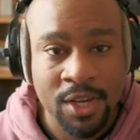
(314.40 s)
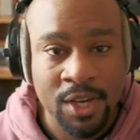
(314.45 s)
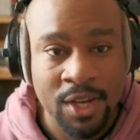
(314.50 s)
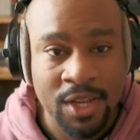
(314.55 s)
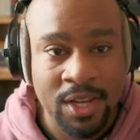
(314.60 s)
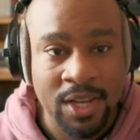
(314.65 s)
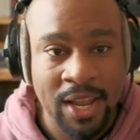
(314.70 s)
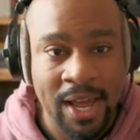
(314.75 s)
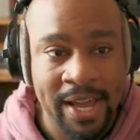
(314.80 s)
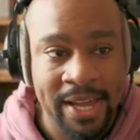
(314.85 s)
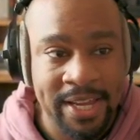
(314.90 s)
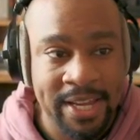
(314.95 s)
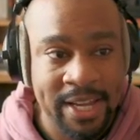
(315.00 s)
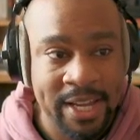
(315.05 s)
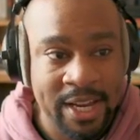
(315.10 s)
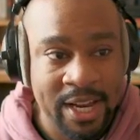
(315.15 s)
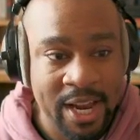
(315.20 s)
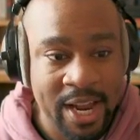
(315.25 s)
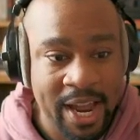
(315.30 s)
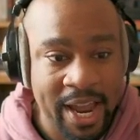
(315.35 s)
like,
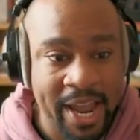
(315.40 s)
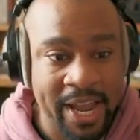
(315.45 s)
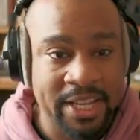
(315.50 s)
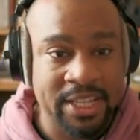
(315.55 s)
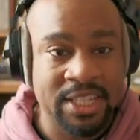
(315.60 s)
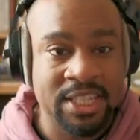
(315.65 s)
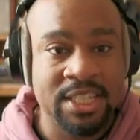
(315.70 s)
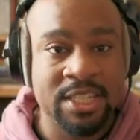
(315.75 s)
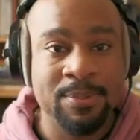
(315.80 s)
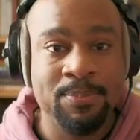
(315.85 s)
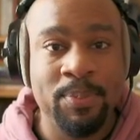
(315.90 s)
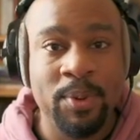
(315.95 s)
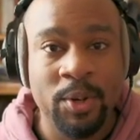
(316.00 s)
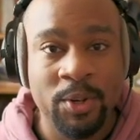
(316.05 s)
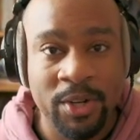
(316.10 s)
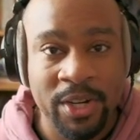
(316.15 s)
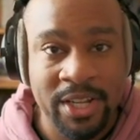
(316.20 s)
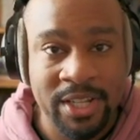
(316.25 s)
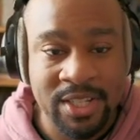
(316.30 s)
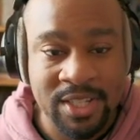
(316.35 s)

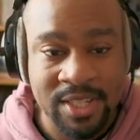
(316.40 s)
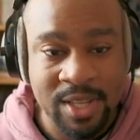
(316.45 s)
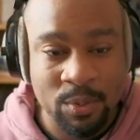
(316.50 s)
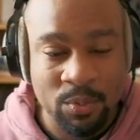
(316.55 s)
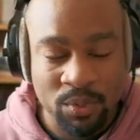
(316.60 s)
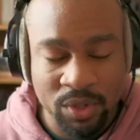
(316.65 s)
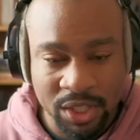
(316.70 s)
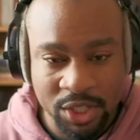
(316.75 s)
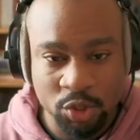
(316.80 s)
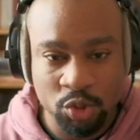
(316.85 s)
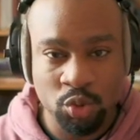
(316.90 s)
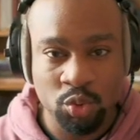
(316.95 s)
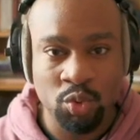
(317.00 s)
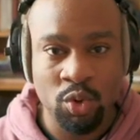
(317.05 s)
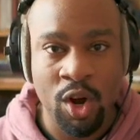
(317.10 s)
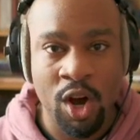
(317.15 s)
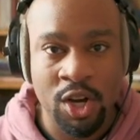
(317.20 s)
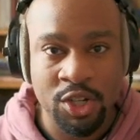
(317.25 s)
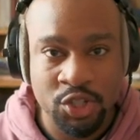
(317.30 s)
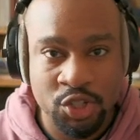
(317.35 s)
experience that really
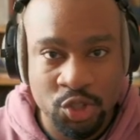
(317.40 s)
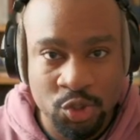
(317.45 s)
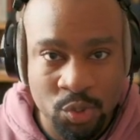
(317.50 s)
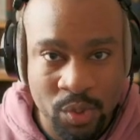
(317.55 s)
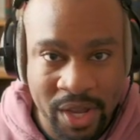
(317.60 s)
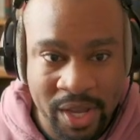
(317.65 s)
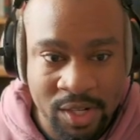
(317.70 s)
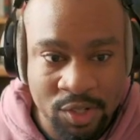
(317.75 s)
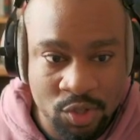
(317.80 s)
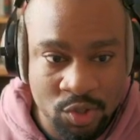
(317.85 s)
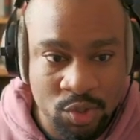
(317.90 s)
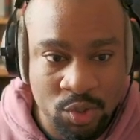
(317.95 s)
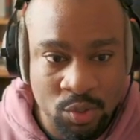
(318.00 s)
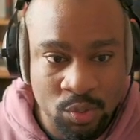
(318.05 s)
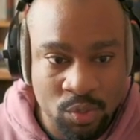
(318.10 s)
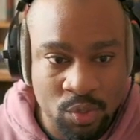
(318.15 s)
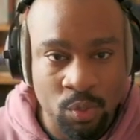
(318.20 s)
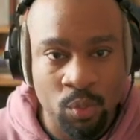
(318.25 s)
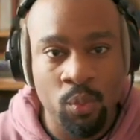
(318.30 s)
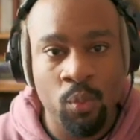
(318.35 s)
draws you into
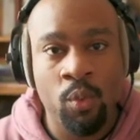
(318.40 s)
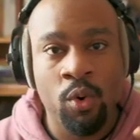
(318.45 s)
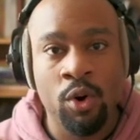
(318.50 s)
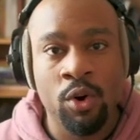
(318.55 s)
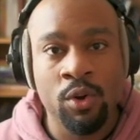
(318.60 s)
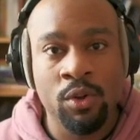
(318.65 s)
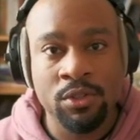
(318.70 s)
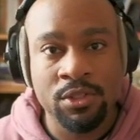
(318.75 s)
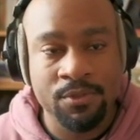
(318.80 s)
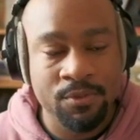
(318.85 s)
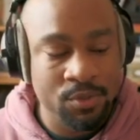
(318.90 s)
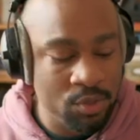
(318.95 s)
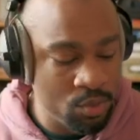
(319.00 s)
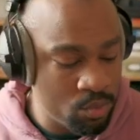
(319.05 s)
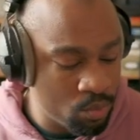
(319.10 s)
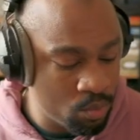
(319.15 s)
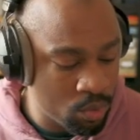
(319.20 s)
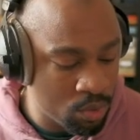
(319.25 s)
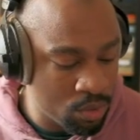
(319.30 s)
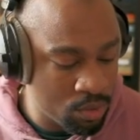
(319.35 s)
the world of New
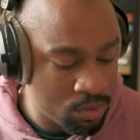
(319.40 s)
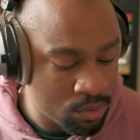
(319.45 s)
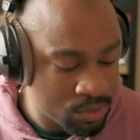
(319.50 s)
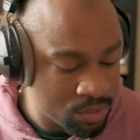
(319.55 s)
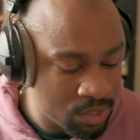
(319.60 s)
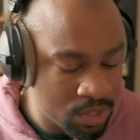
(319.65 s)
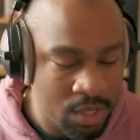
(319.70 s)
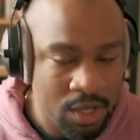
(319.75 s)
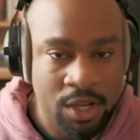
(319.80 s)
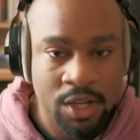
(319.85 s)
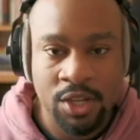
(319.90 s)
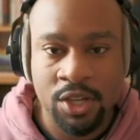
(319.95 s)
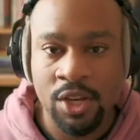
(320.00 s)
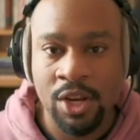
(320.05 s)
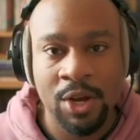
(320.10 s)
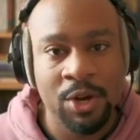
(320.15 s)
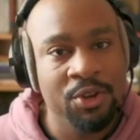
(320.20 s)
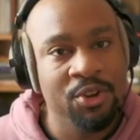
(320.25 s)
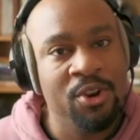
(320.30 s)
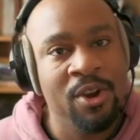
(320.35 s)
World. You
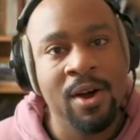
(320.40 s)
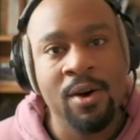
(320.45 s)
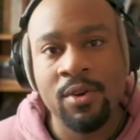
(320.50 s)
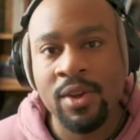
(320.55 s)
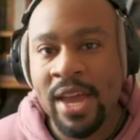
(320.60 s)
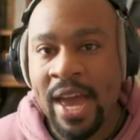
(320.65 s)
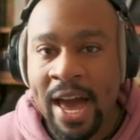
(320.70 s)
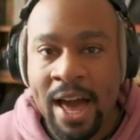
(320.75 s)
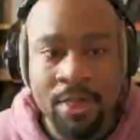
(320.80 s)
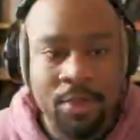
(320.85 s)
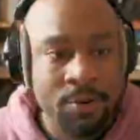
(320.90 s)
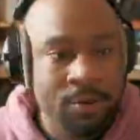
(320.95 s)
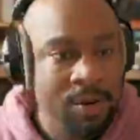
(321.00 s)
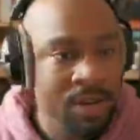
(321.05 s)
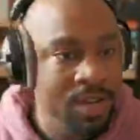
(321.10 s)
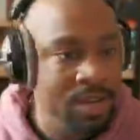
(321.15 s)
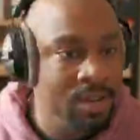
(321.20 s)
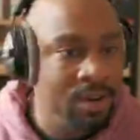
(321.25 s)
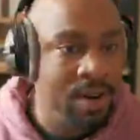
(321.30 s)
know, you're out gathering, you're